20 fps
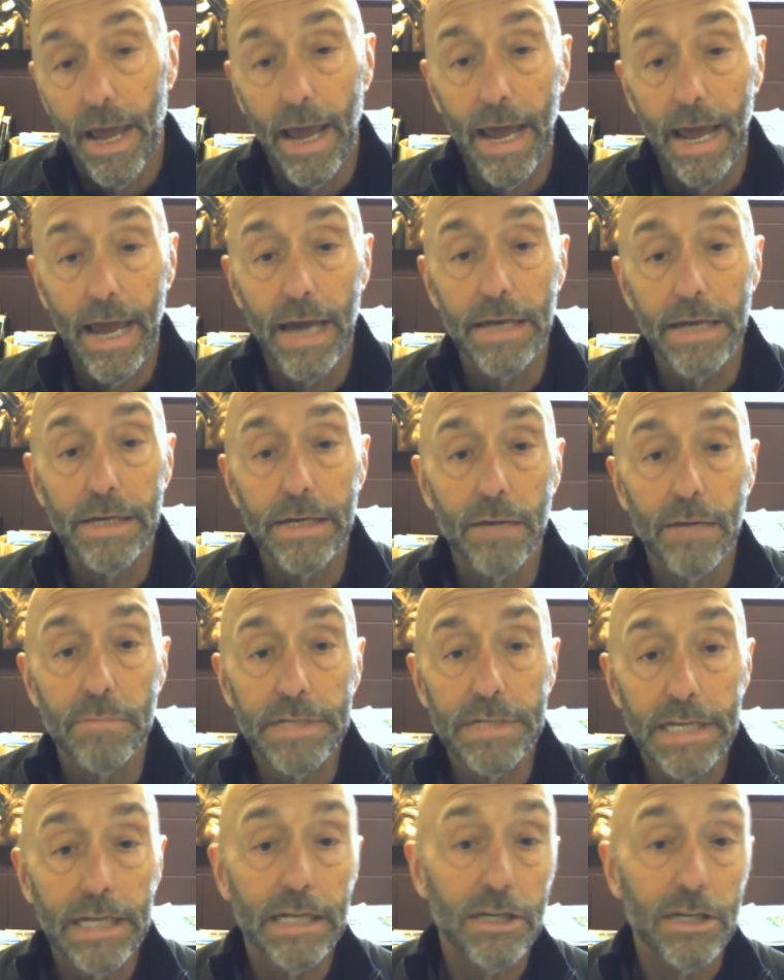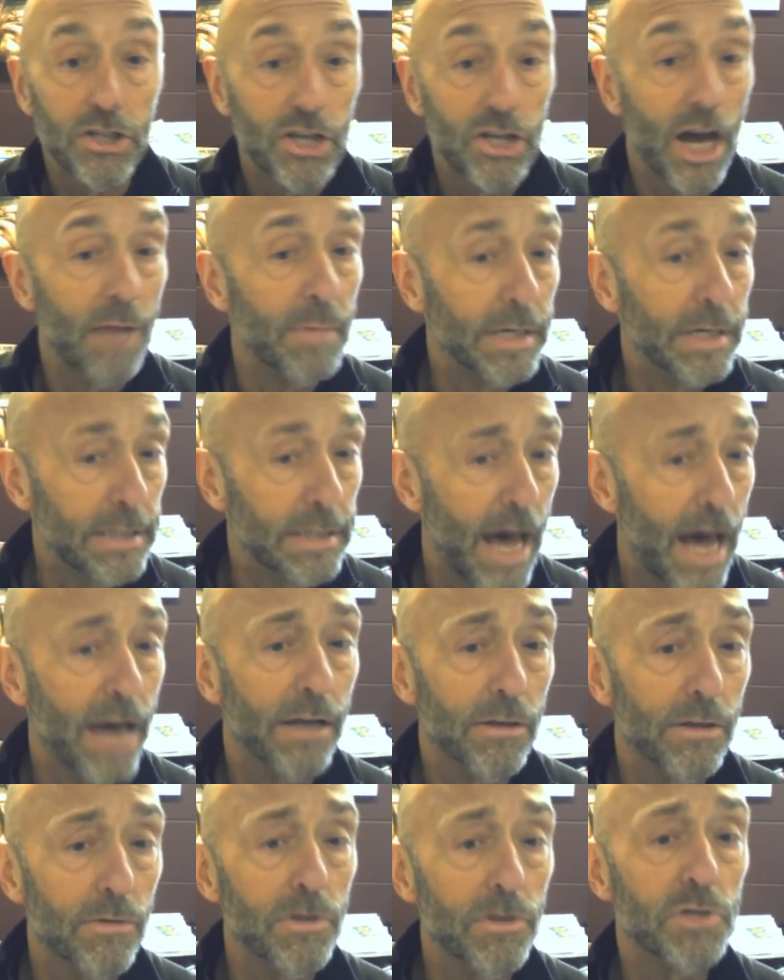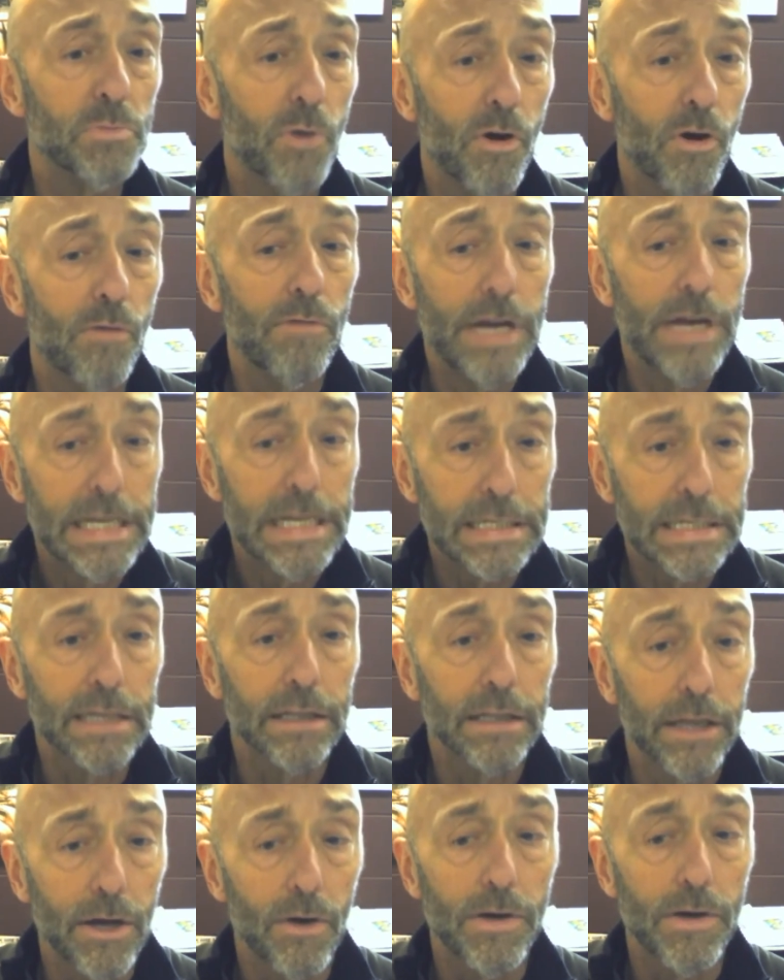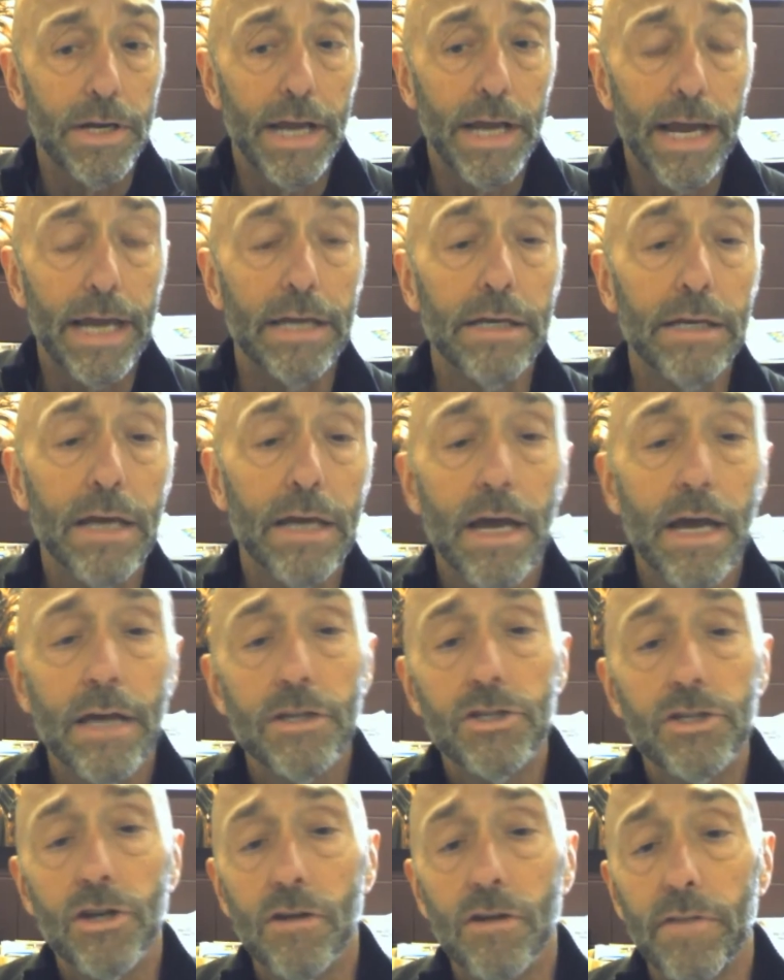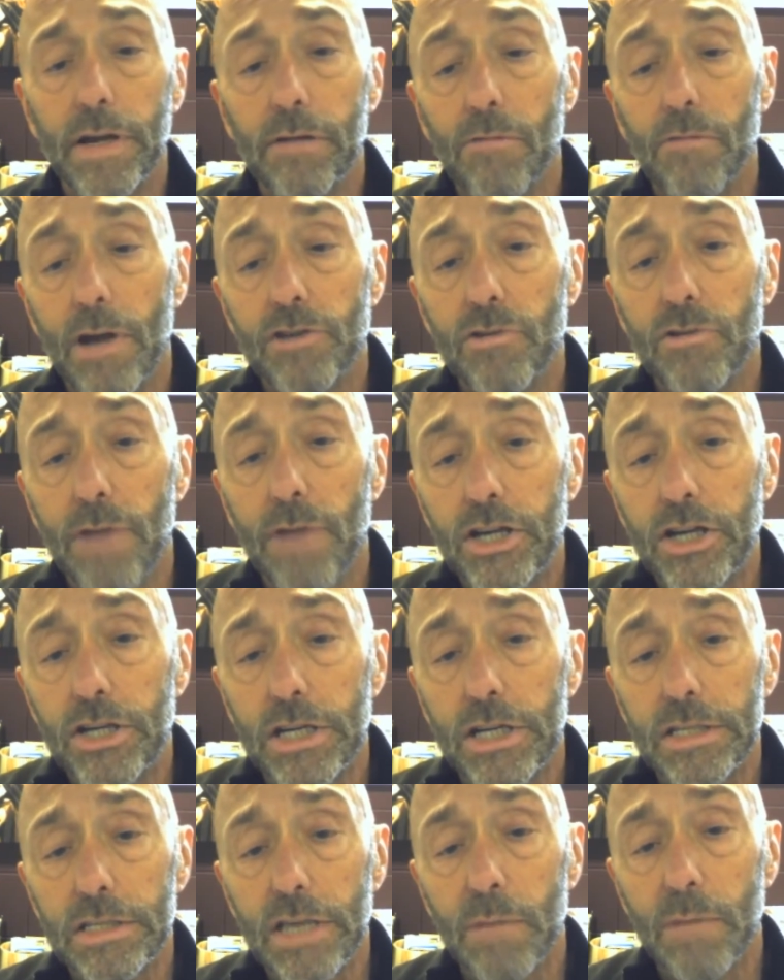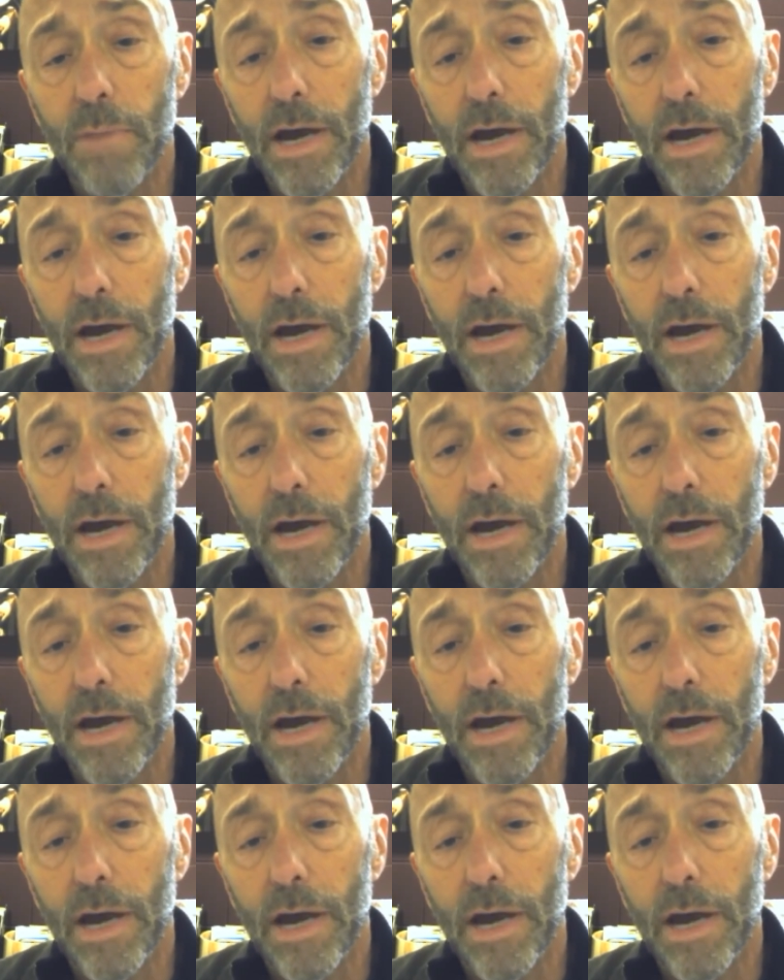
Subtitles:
and Deacon John McDonald, who is more recently ordained, serving Resurrection in St.